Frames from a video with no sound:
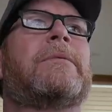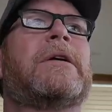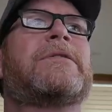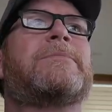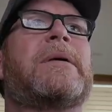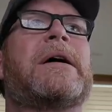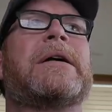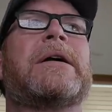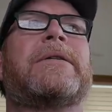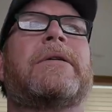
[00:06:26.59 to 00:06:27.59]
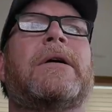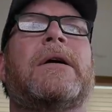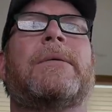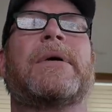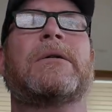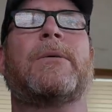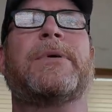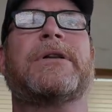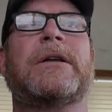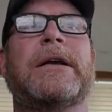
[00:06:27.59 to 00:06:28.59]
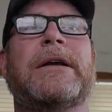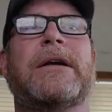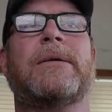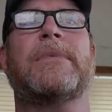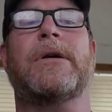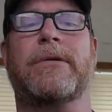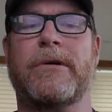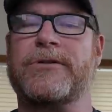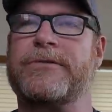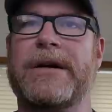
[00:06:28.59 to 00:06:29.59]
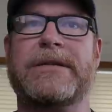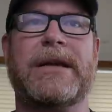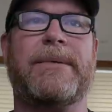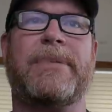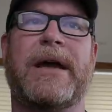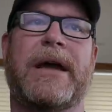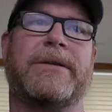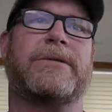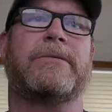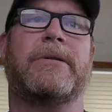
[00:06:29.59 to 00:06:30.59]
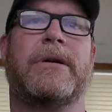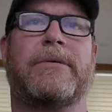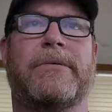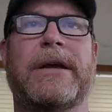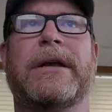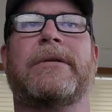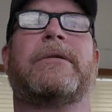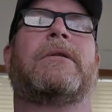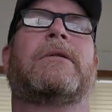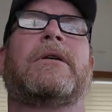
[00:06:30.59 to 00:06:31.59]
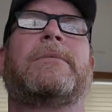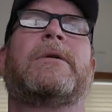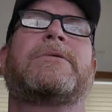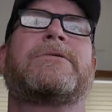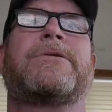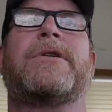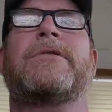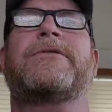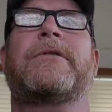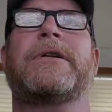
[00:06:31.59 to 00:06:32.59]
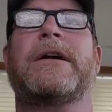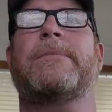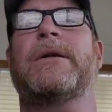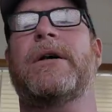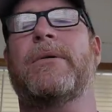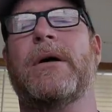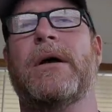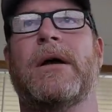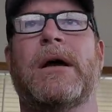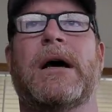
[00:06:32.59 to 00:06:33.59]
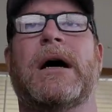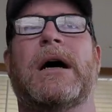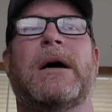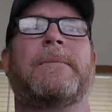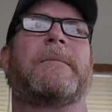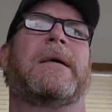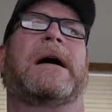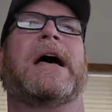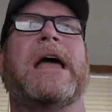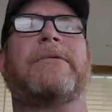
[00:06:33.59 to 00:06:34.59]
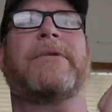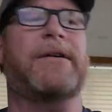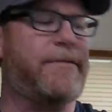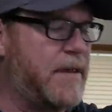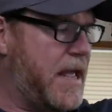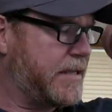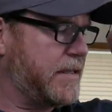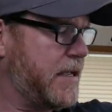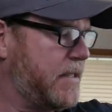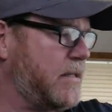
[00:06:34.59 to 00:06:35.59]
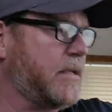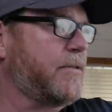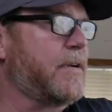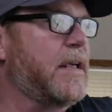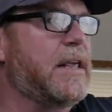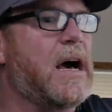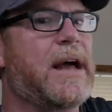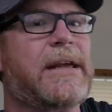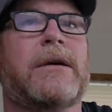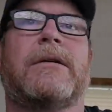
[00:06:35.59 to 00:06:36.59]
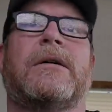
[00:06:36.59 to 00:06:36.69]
That's about it. But I'm going to put the link down below. Go straight to that page and read it. Let me know what your thoughts are down below. I hate red flags. I think they're idiotic.